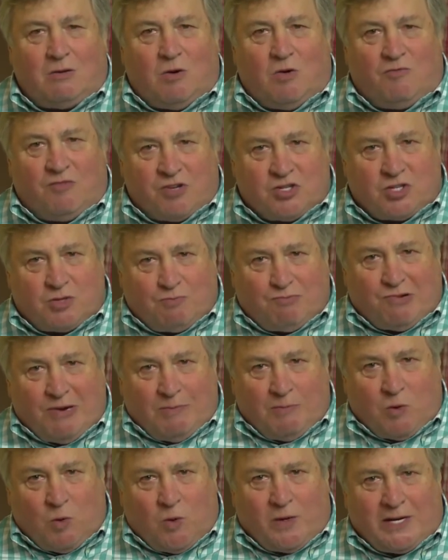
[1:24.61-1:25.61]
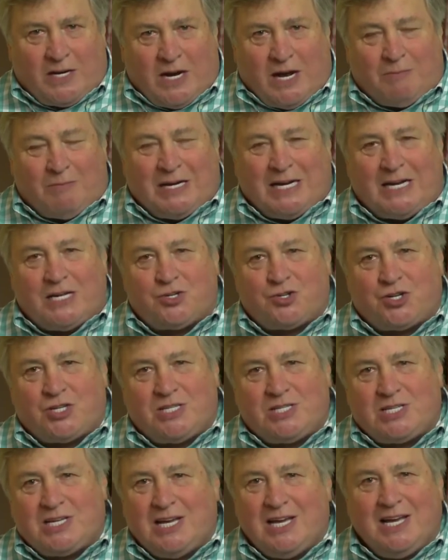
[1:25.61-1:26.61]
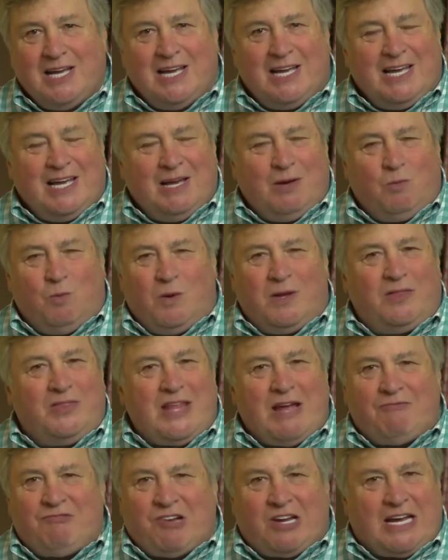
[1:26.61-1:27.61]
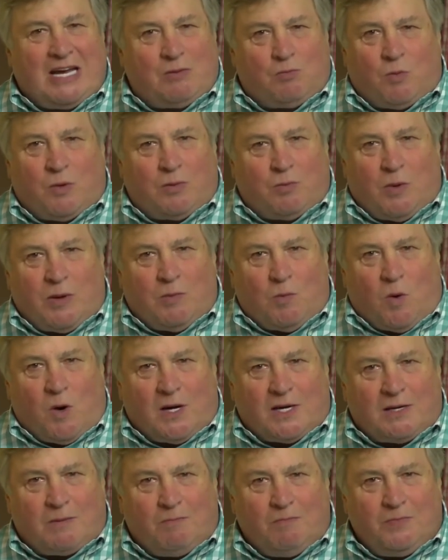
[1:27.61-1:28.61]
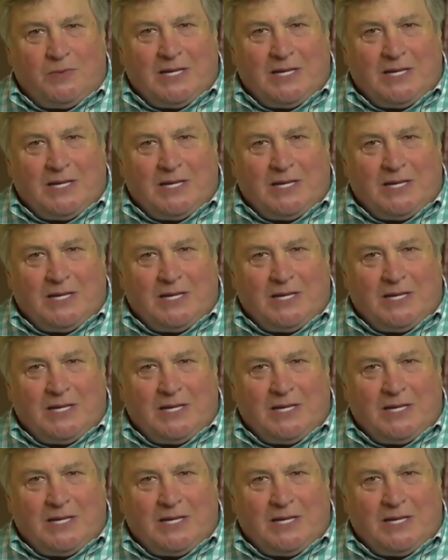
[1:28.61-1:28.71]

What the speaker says: over Supreme Court nominations, we'll never get what we want.